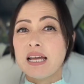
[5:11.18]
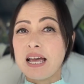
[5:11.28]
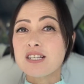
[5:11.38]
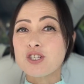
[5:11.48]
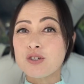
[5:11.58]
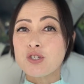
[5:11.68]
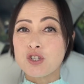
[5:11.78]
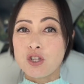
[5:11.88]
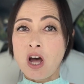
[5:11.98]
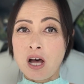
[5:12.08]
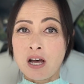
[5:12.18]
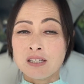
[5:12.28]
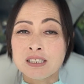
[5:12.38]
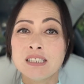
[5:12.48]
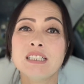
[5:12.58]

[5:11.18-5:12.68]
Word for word: As you saw,